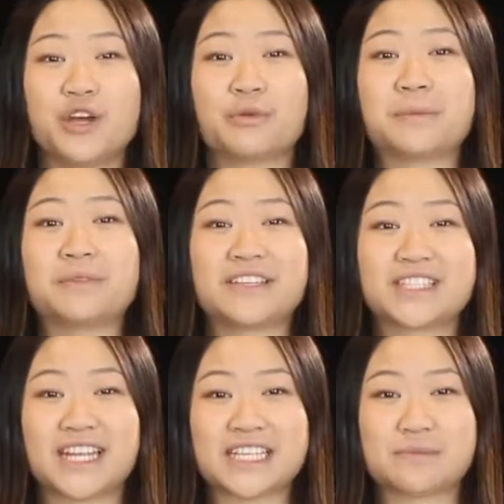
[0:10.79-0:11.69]
We believe
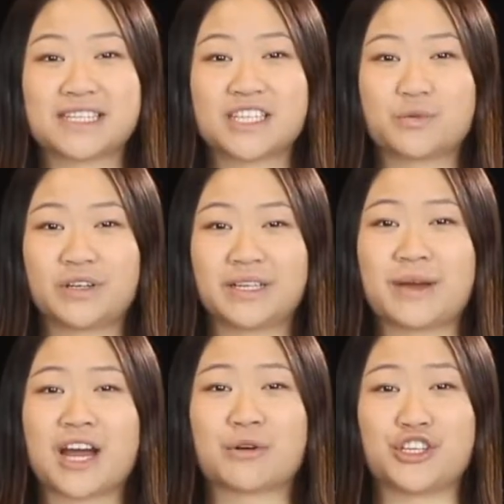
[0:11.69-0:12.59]
today's message will
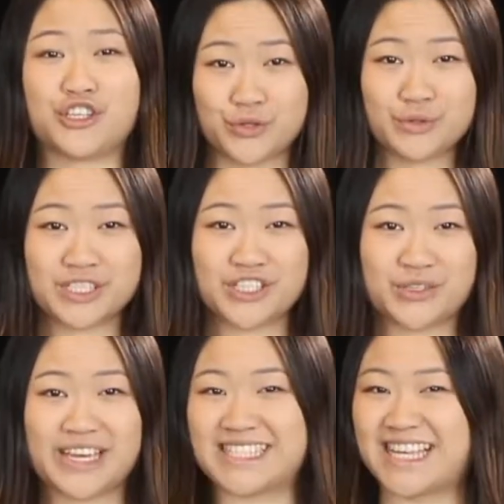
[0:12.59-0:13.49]
empower you to do
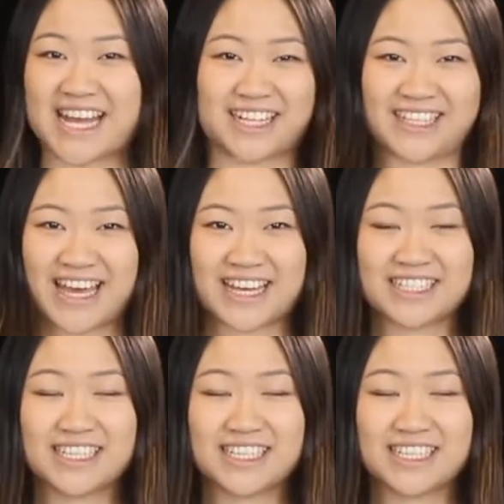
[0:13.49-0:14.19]
exactly that.